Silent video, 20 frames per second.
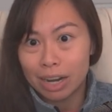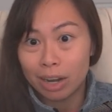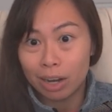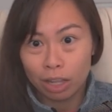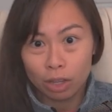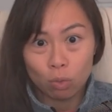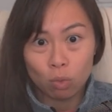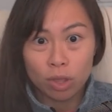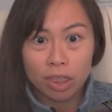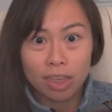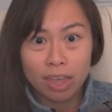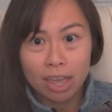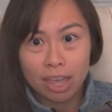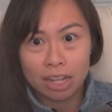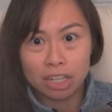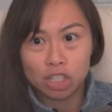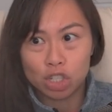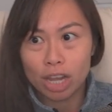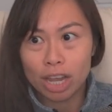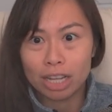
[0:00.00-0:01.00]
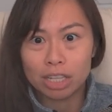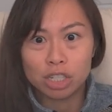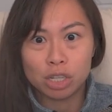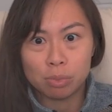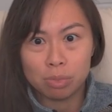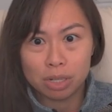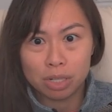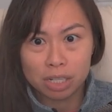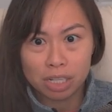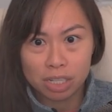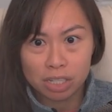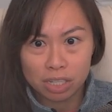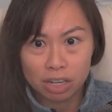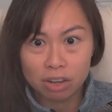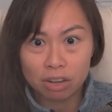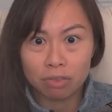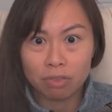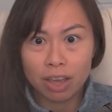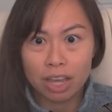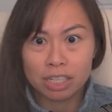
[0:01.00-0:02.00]
entirely within ChatGPT's
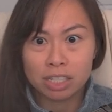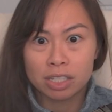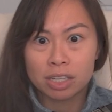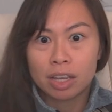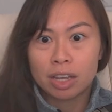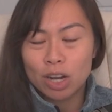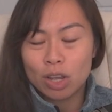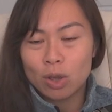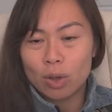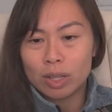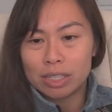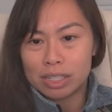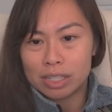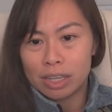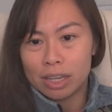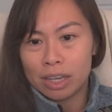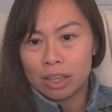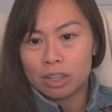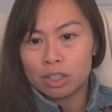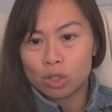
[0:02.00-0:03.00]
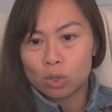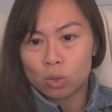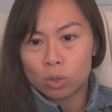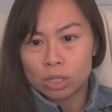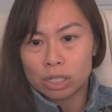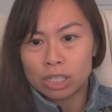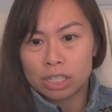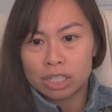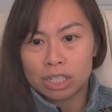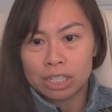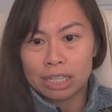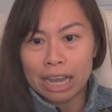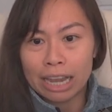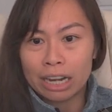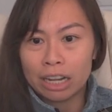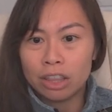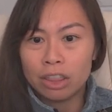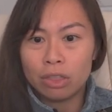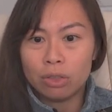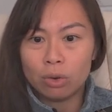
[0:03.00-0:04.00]
interface. Here you can see the sources
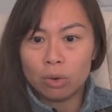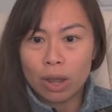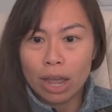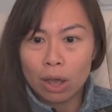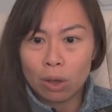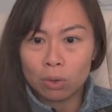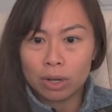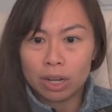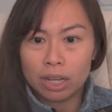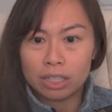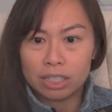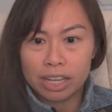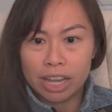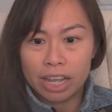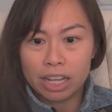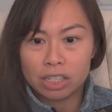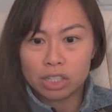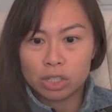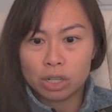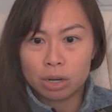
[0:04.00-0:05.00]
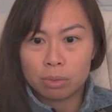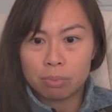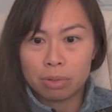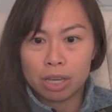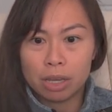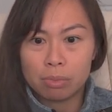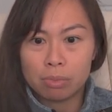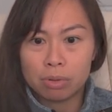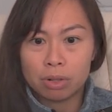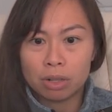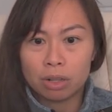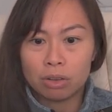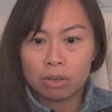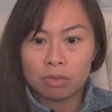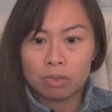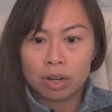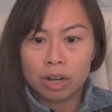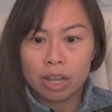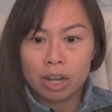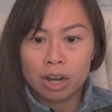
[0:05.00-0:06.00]
cited throughout its answer people
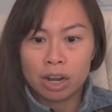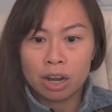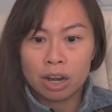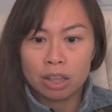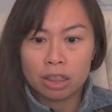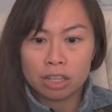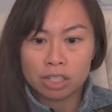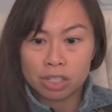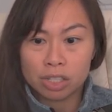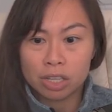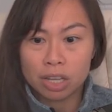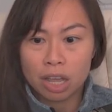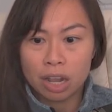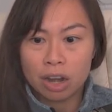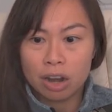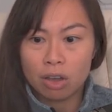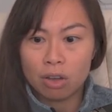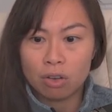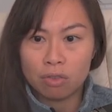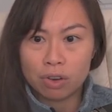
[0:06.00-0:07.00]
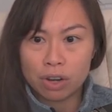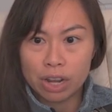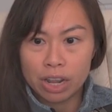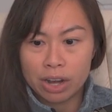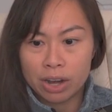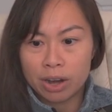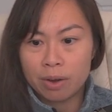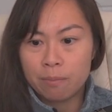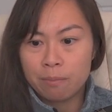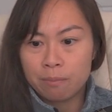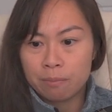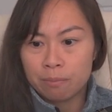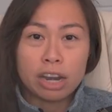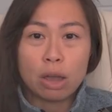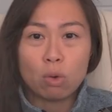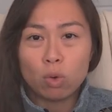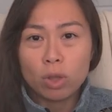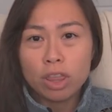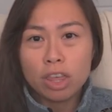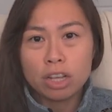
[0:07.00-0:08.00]
over here, the sun over here.
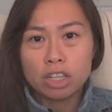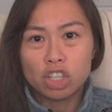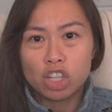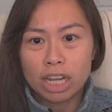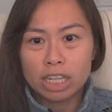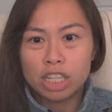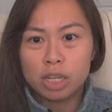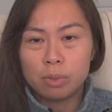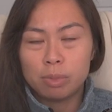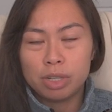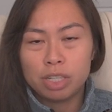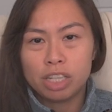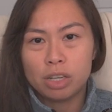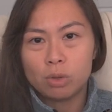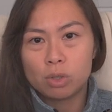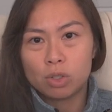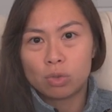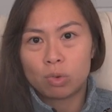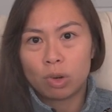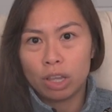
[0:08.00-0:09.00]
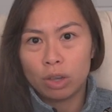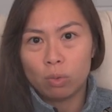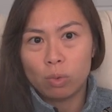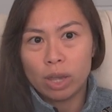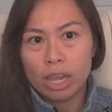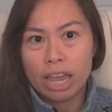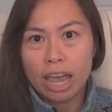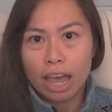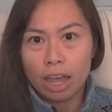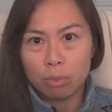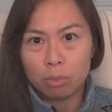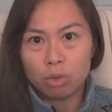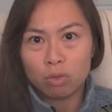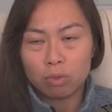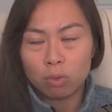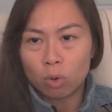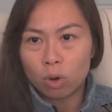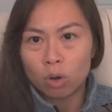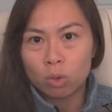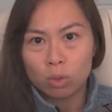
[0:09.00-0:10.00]
Now, one thing ChatGPT was really weak at
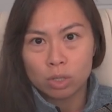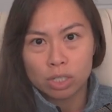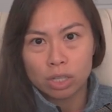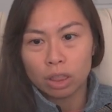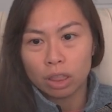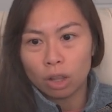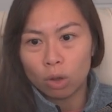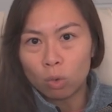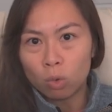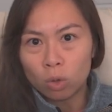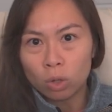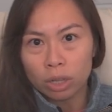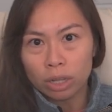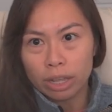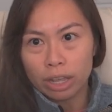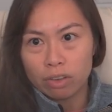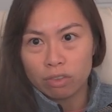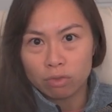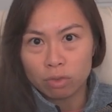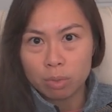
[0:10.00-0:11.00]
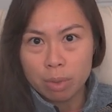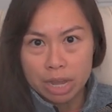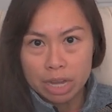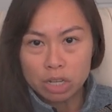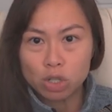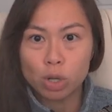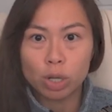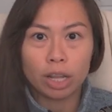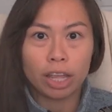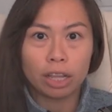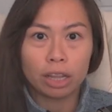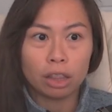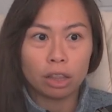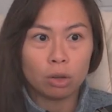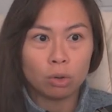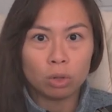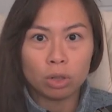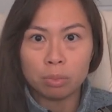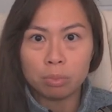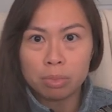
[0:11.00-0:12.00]
before was local information, like
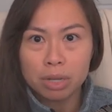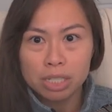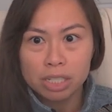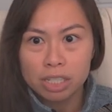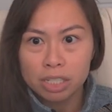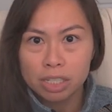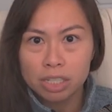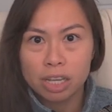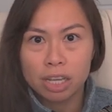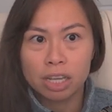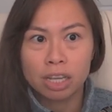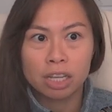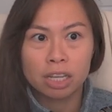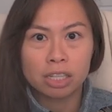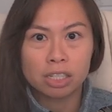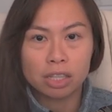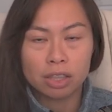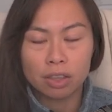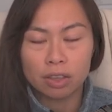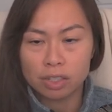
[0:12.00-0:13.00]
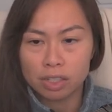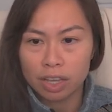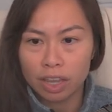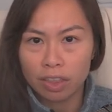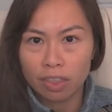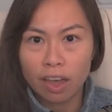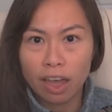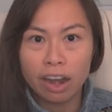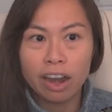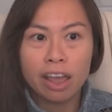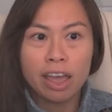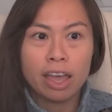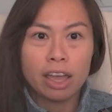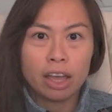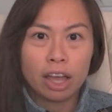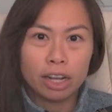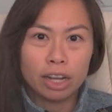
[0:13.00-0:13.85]
local businesses and things like that.